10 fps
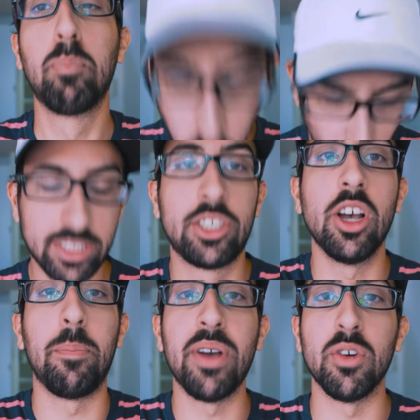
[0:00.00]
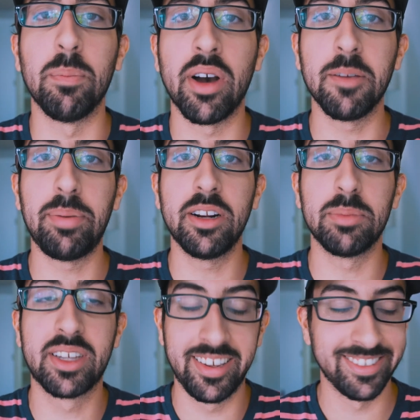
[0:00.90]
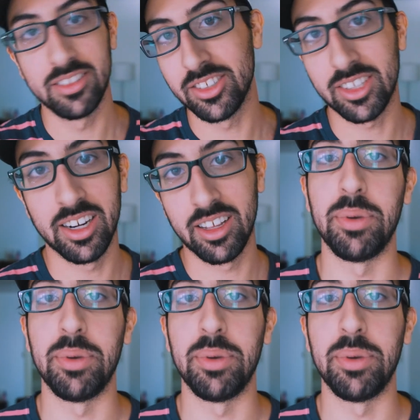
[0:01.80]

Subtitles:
What's up, everybody? Just kidding.